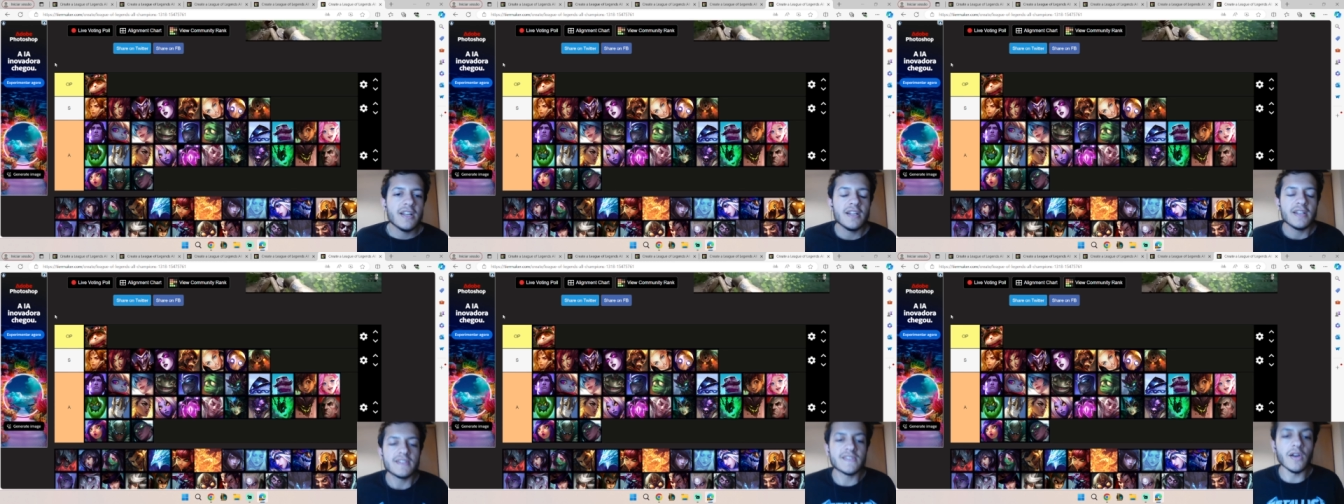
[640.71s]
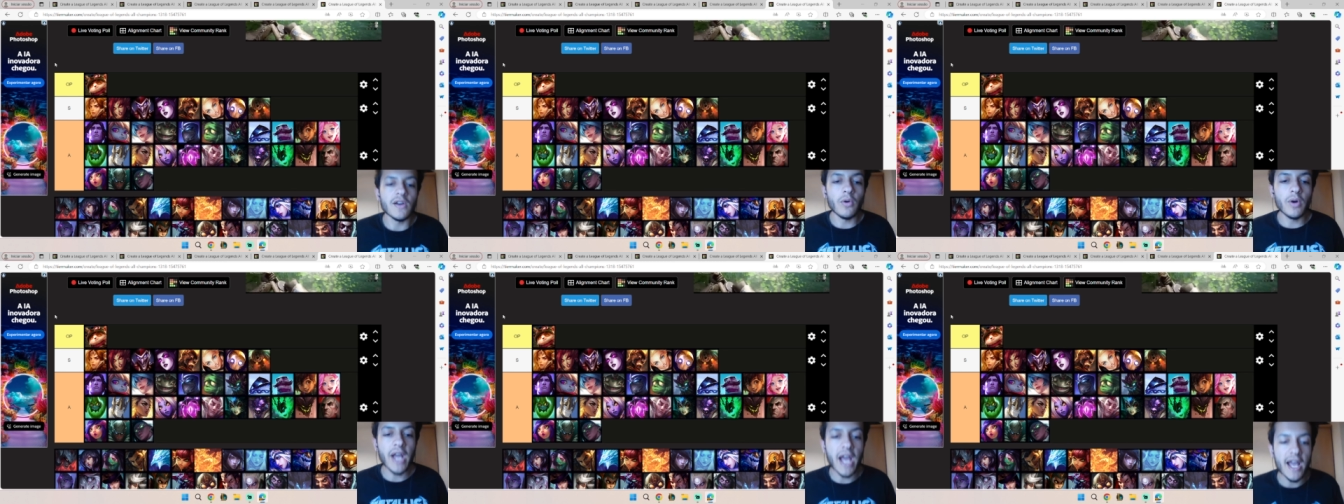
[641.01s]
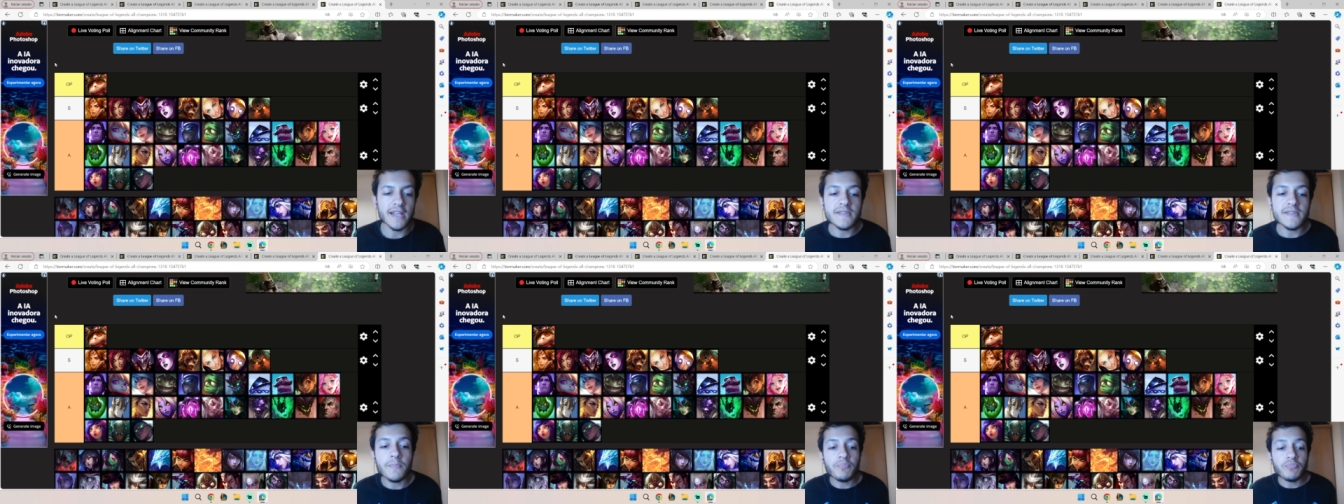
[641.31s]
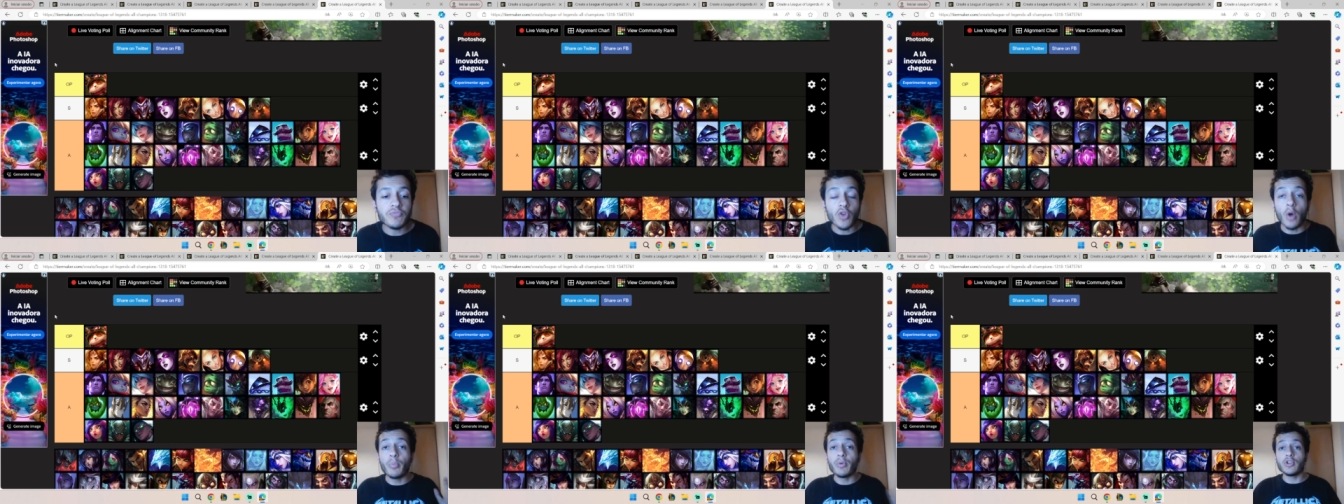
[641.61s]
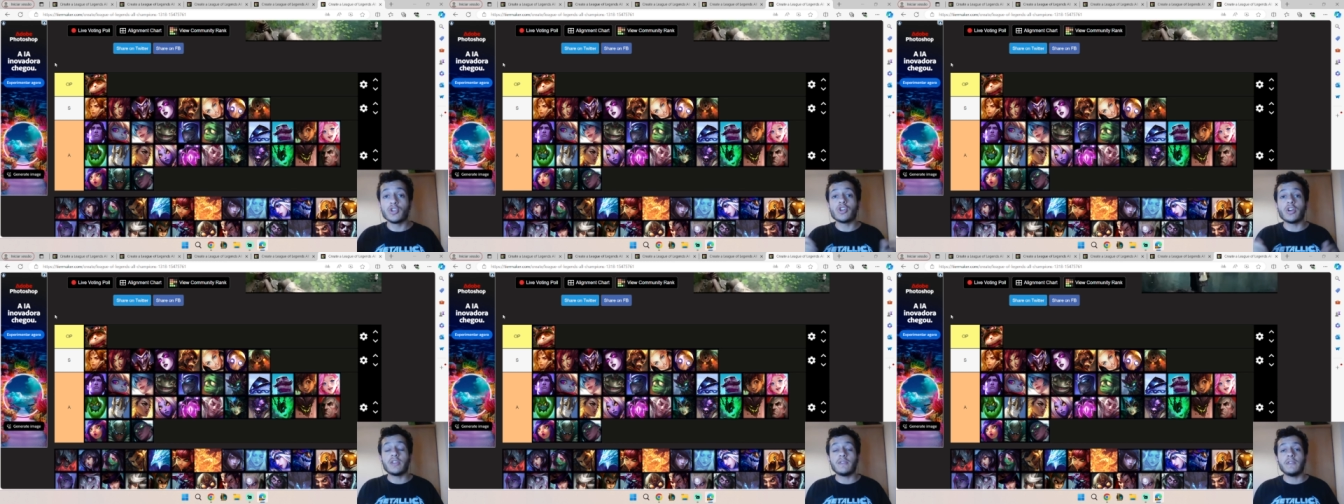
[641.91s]
So, guys, hope you
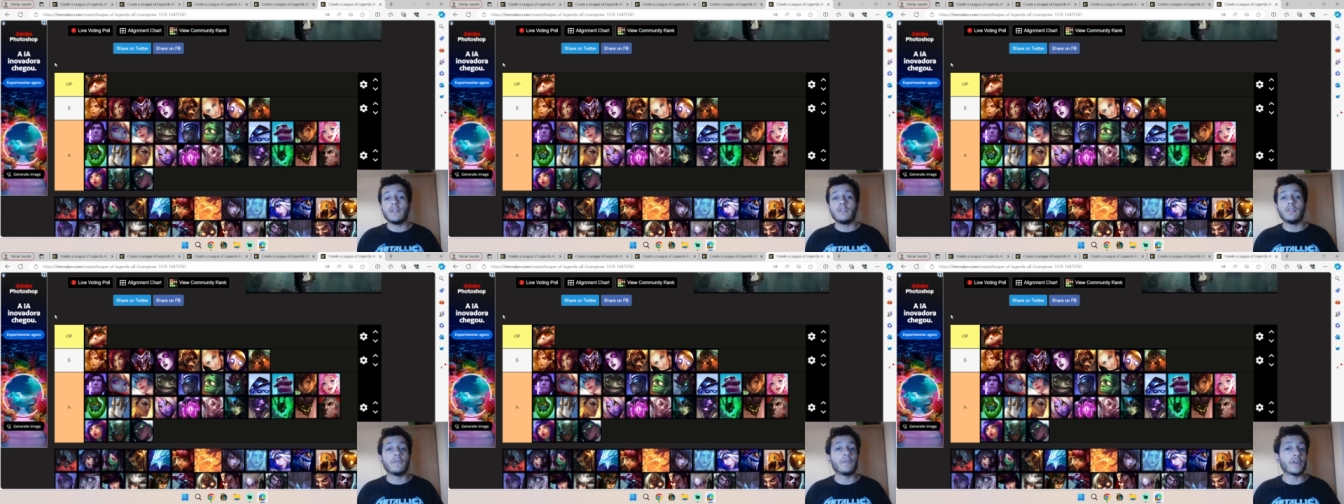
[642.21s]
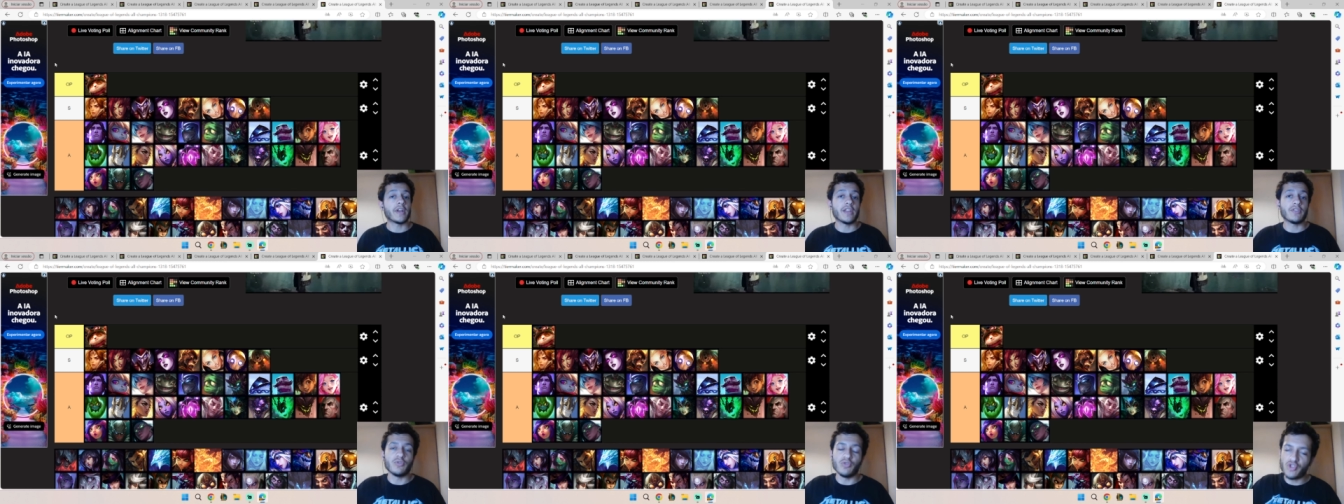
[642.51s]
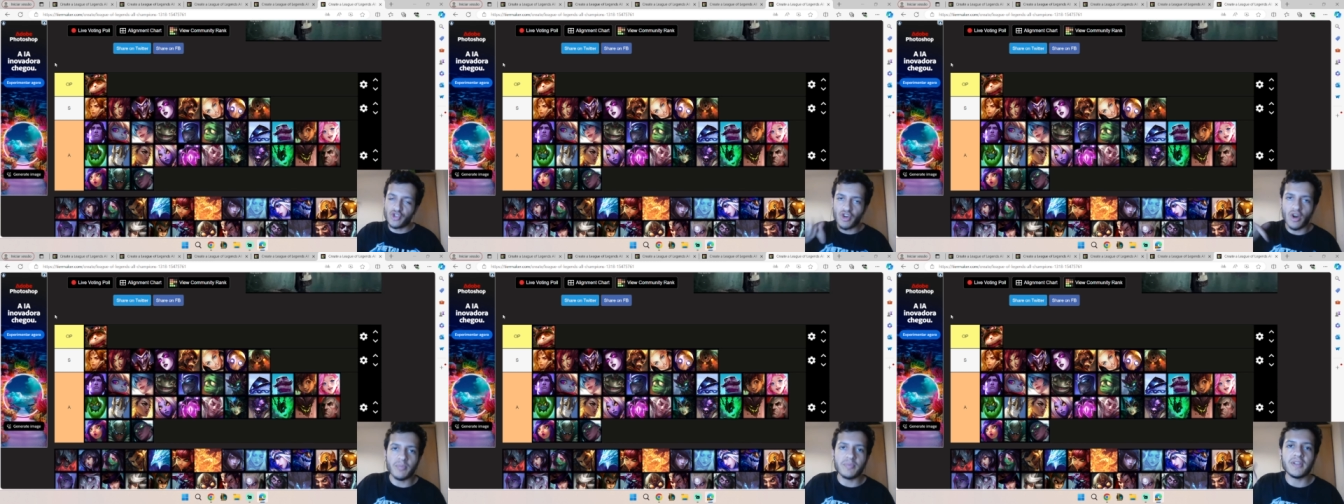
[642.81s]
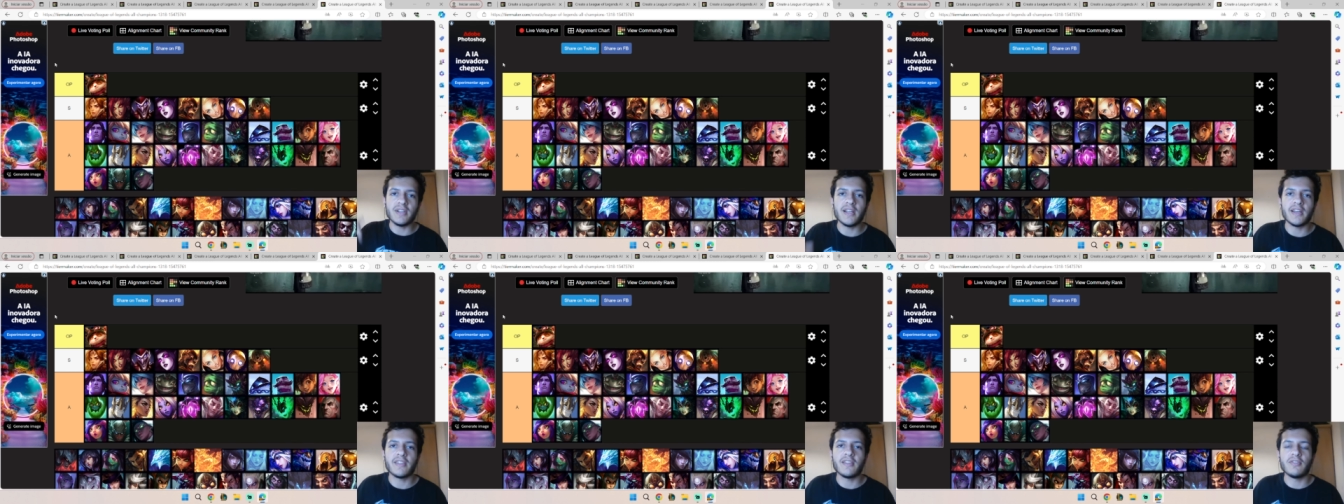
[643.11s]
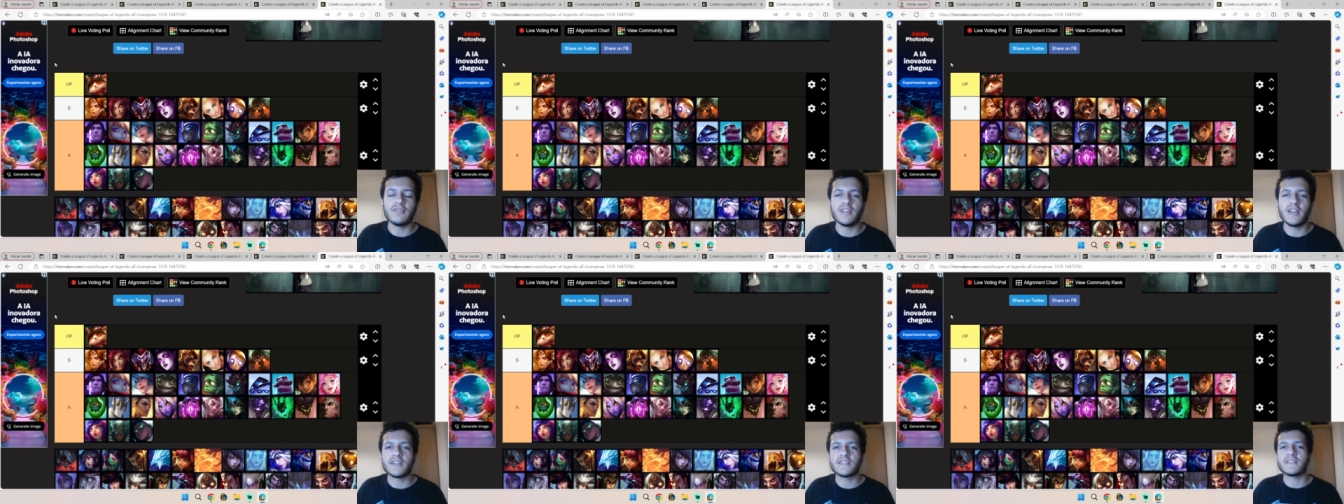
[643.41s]
enjoyed the video. Don't forget to drop the like down there.